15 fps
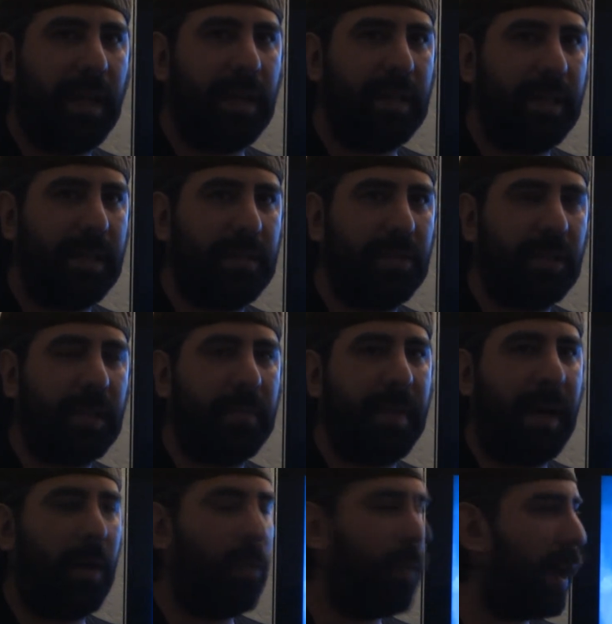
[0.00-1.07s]
and it took him
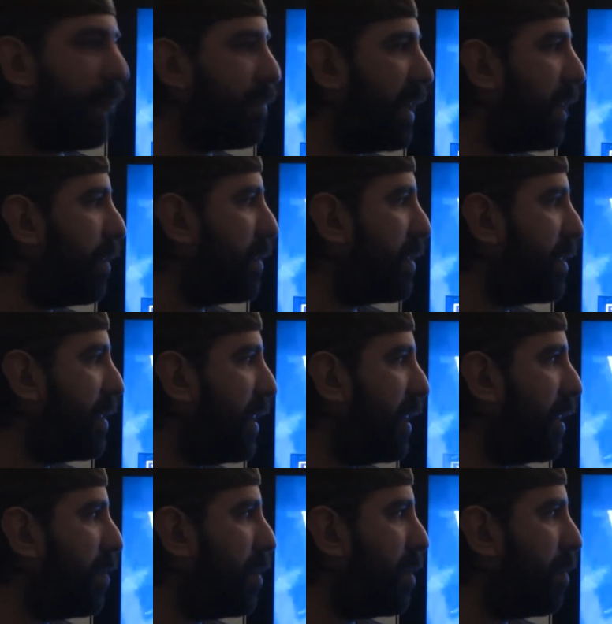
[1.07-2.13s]
out, wiped out the
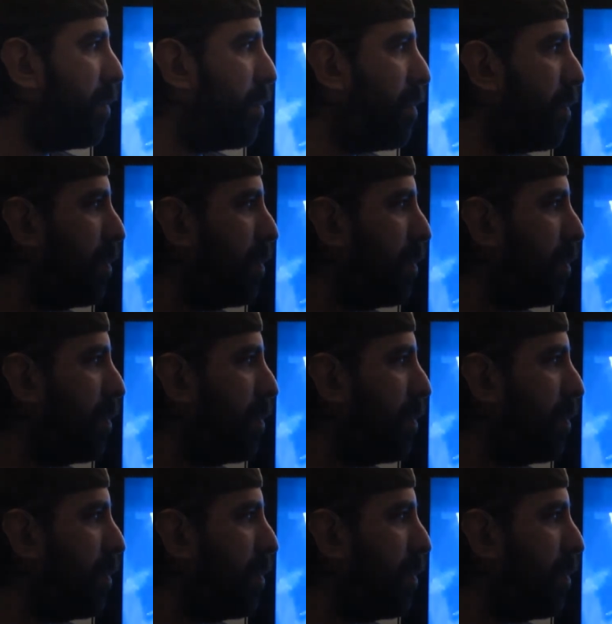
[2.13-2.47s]
TIW